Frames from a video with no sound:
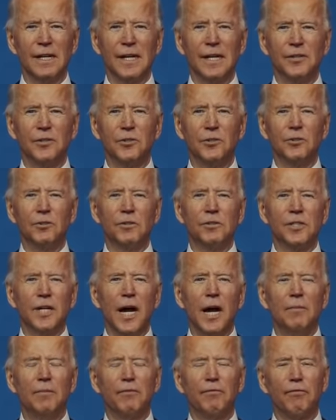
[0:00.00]
can do their
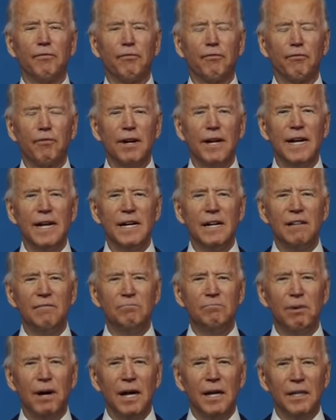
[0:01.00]
job free
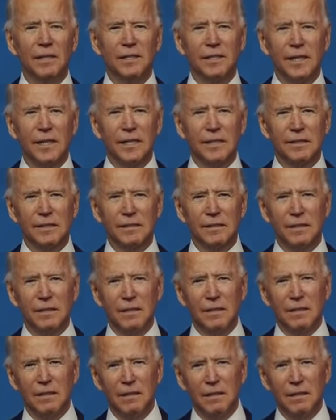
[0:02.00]
of politics.